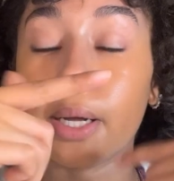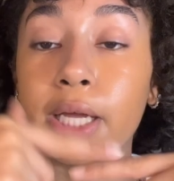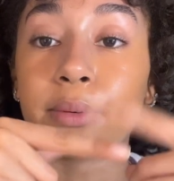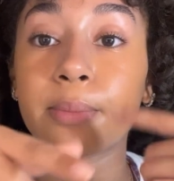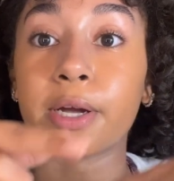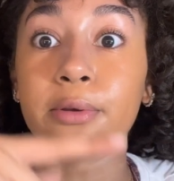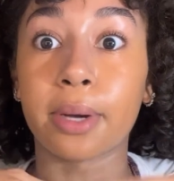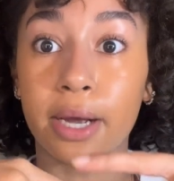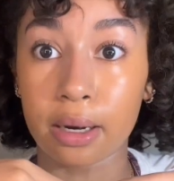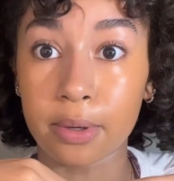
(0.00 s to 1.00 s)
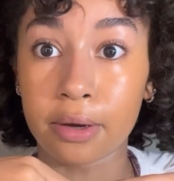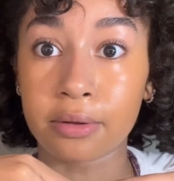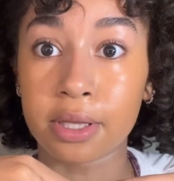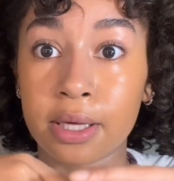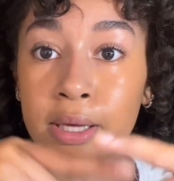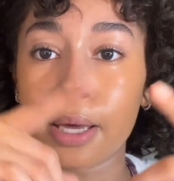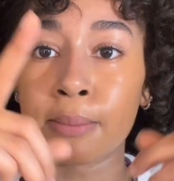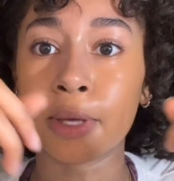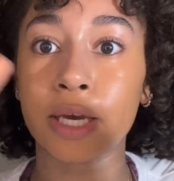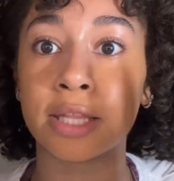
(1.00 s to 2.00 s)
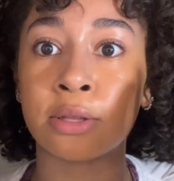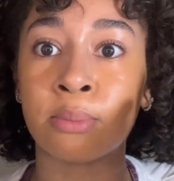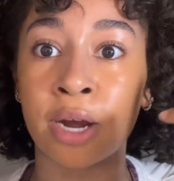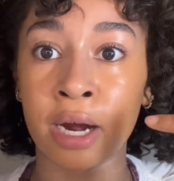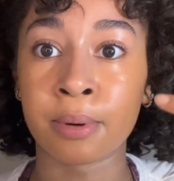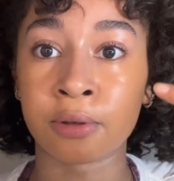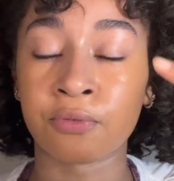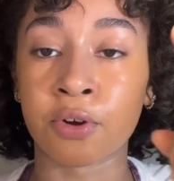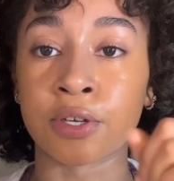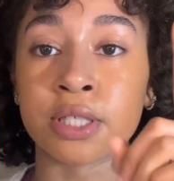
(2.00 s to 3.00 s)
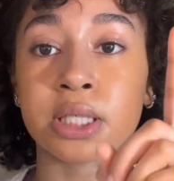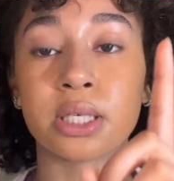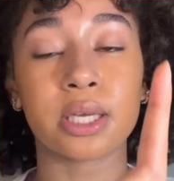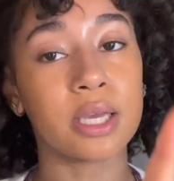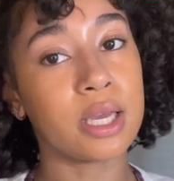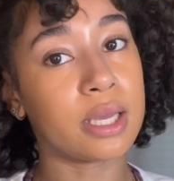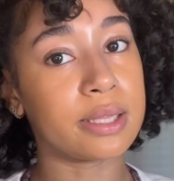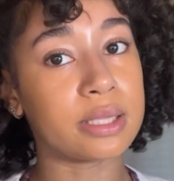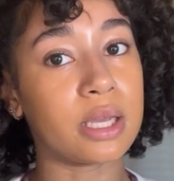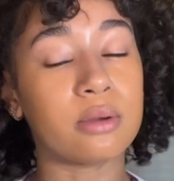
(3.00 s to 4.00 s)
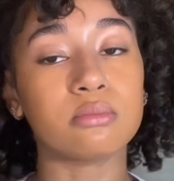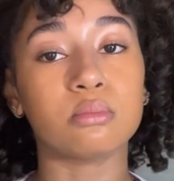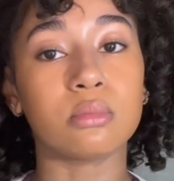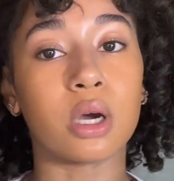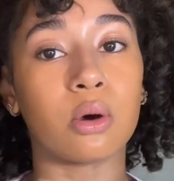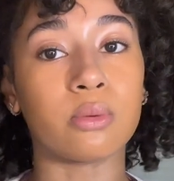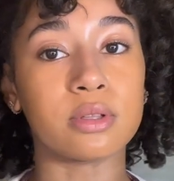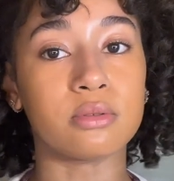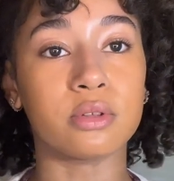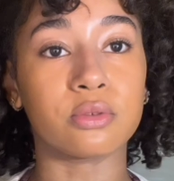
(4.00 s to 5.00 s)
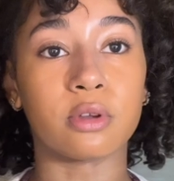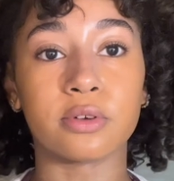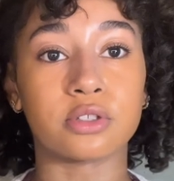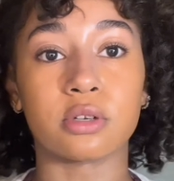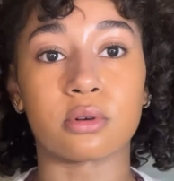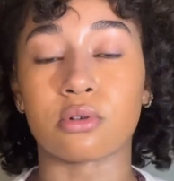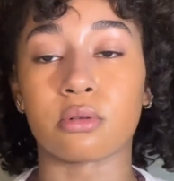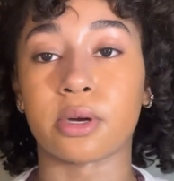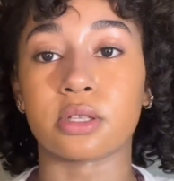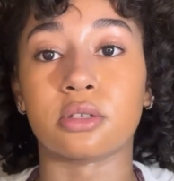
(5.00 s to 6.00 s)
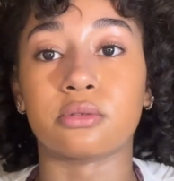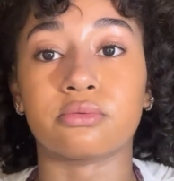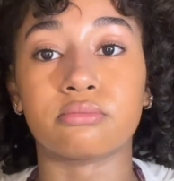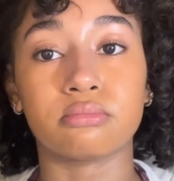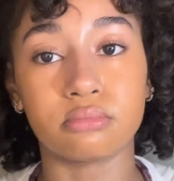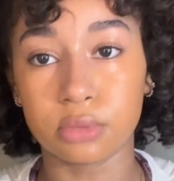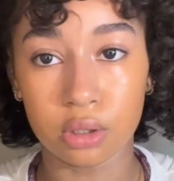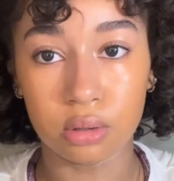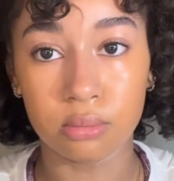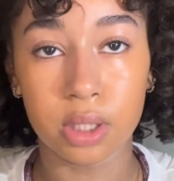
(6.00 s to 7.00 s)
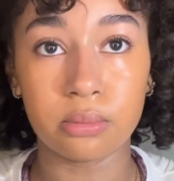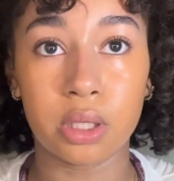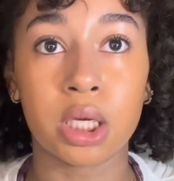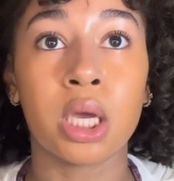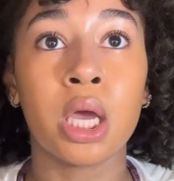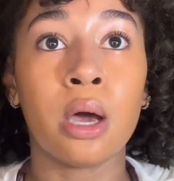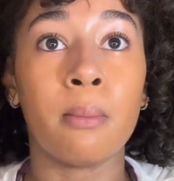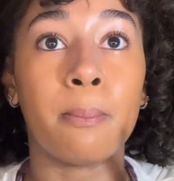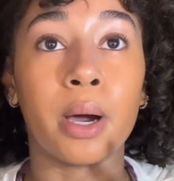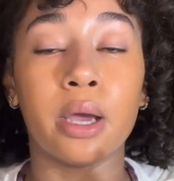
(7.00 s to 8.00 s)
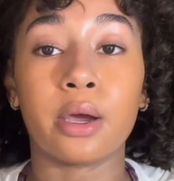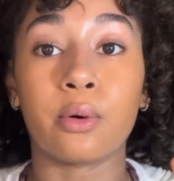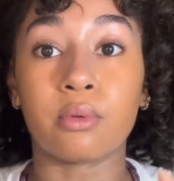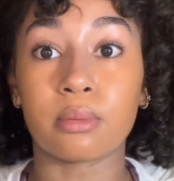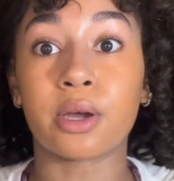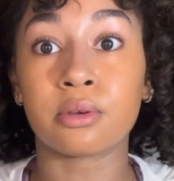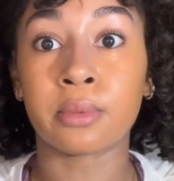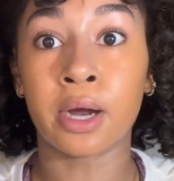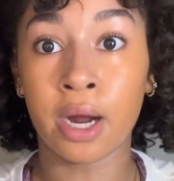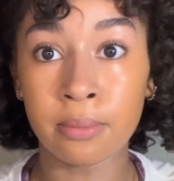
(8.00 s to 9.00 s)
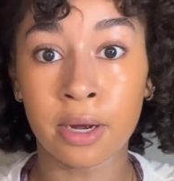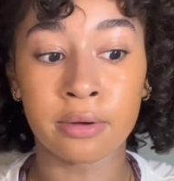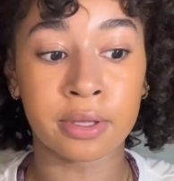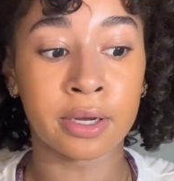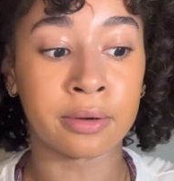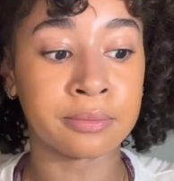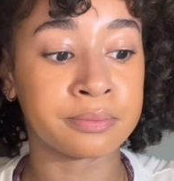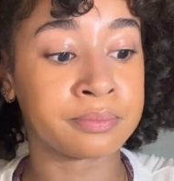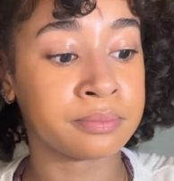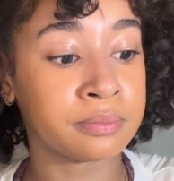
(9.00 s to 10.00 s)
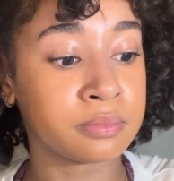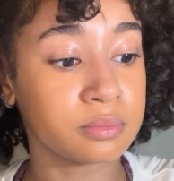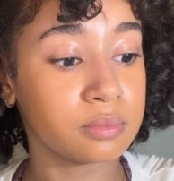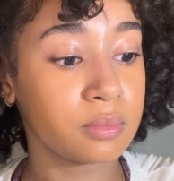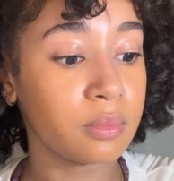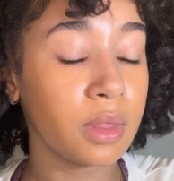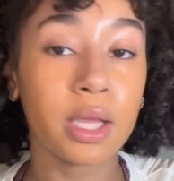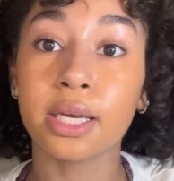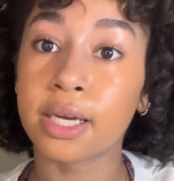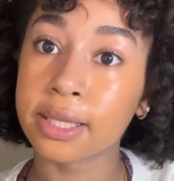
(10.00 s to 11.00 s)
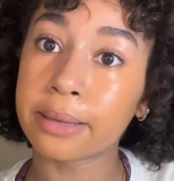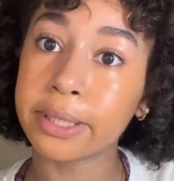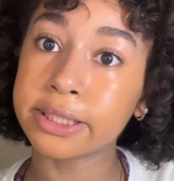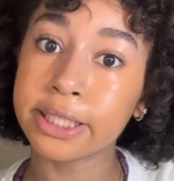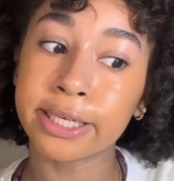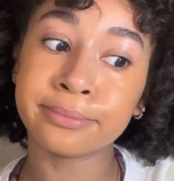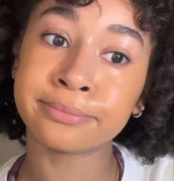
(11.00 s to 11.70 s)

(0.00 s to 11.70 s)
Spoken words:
now we're about to do my eyebrows because I do my eyebrows first. I always do this whenever I try to record myself. Don't mind me. But we about to do my eyebrows now because I messed it up.